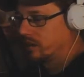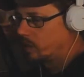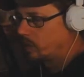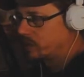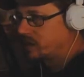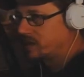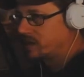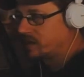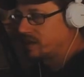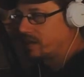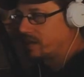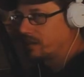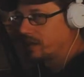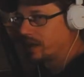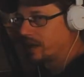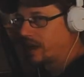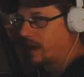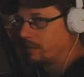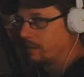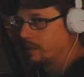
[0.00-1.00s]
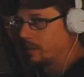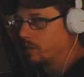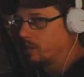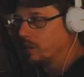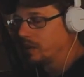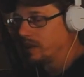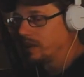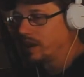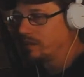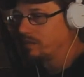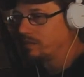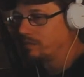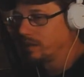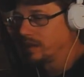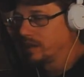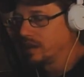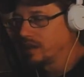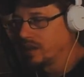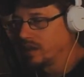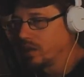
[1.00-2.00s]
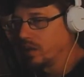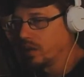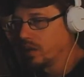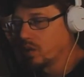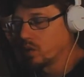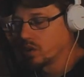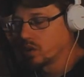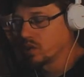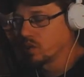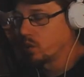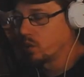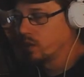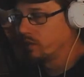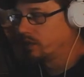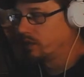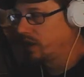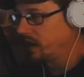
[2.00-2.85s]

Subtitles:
course, it's never going to happen in real life, but sort of